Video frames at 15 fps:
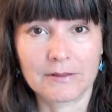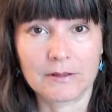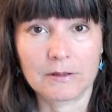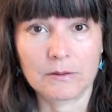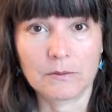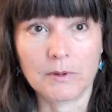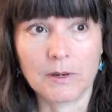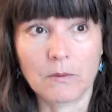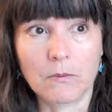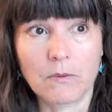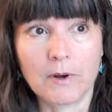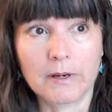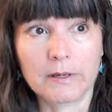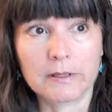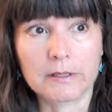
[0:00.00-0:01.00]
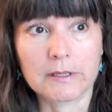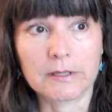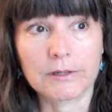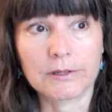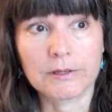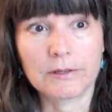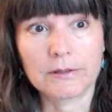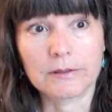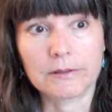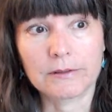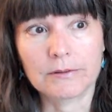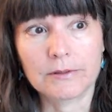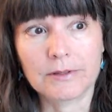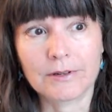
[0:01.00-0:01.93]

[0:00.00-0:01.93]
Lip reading: Do we want to